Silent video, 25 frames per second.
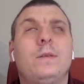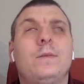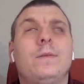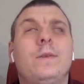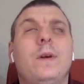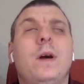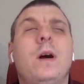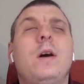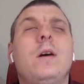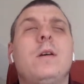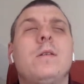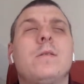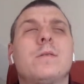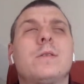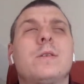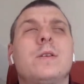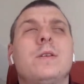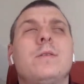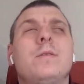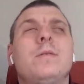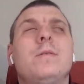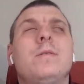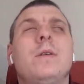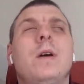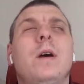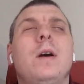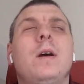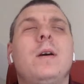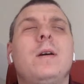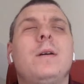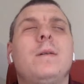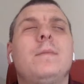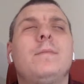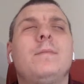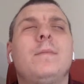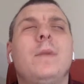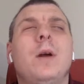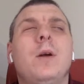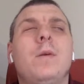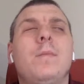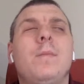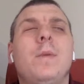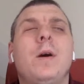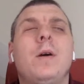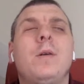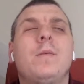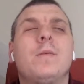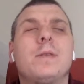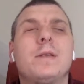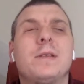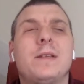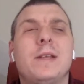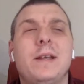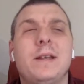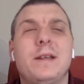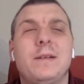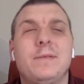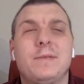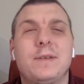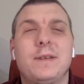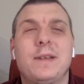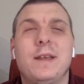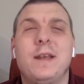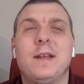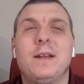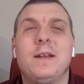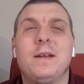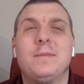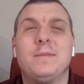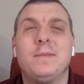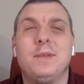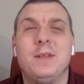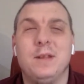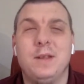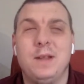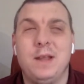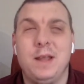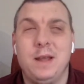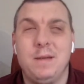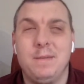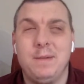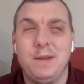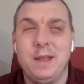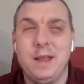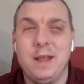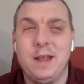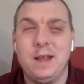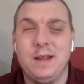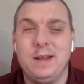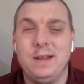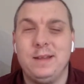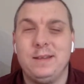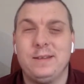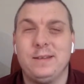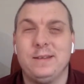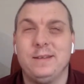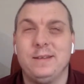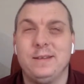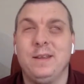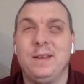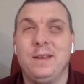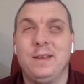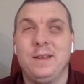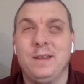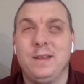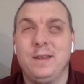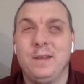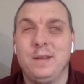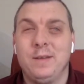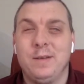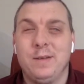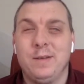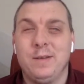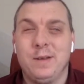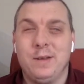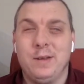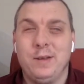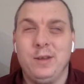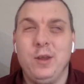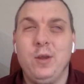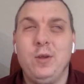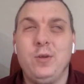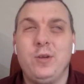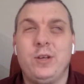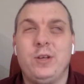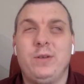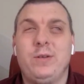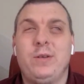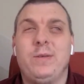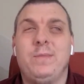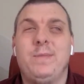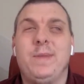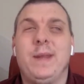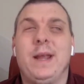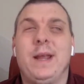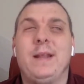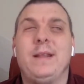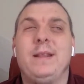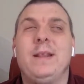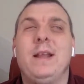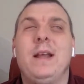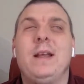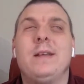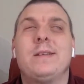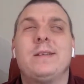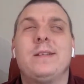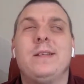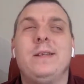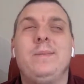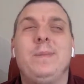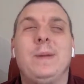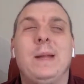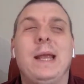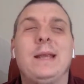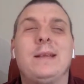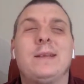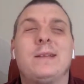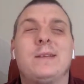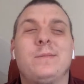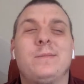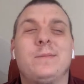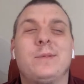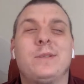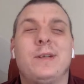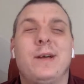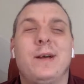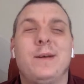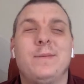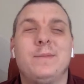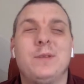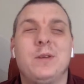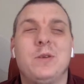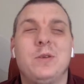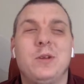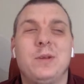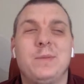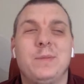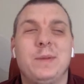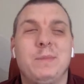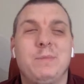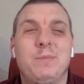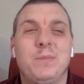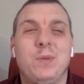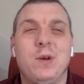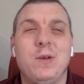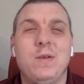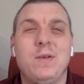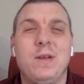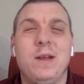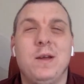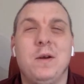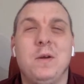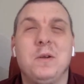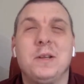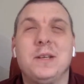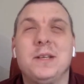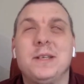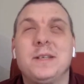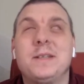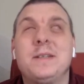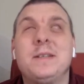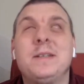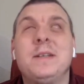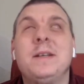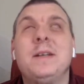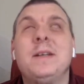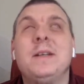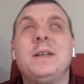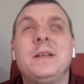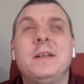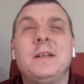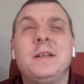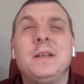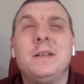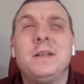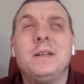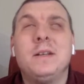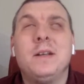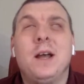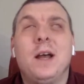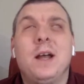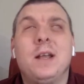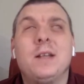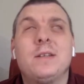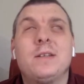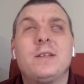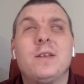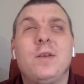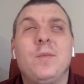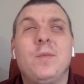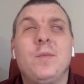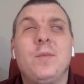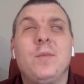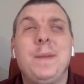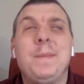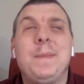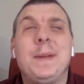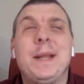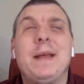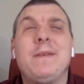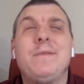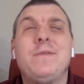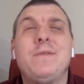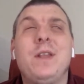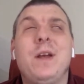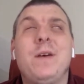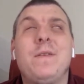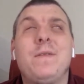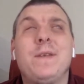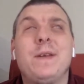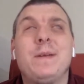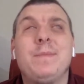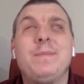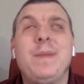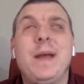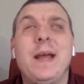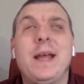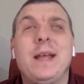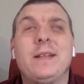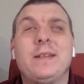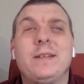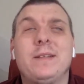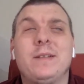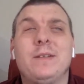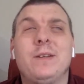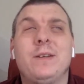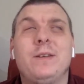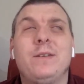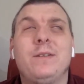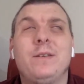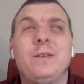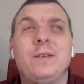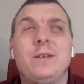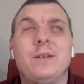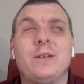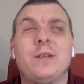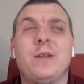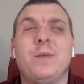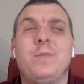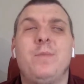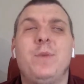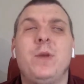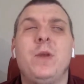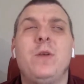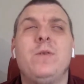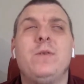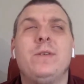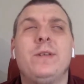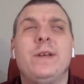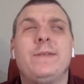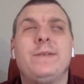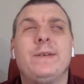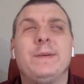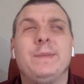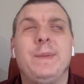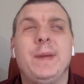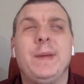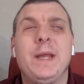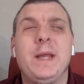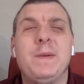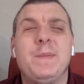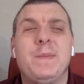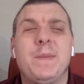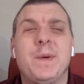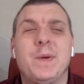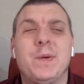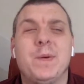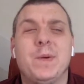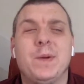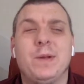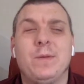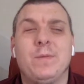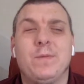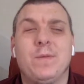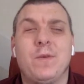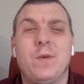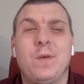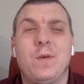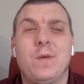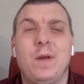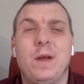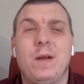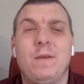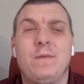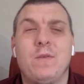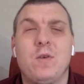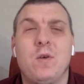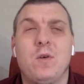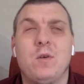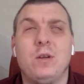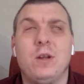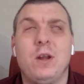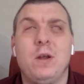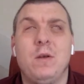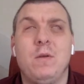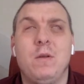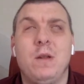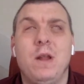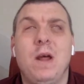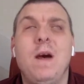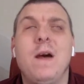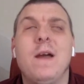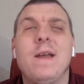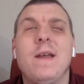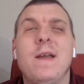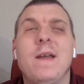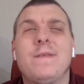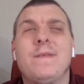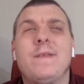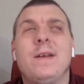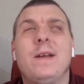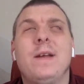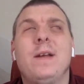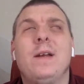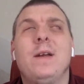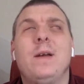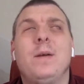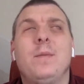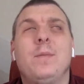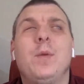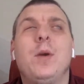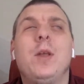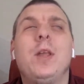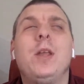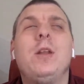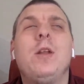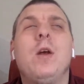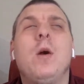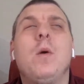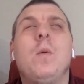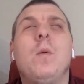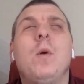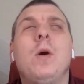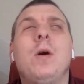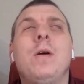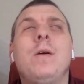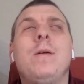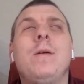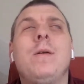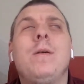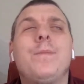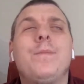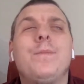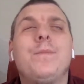Oh, so Omar was saying he was getting absolutely hammered. Yeah, listen, YouTube can be a nasty place sometimes. I'm going to be brutally honest. And some people have nothing better to do than just abuse other people and have got no life. But you know what?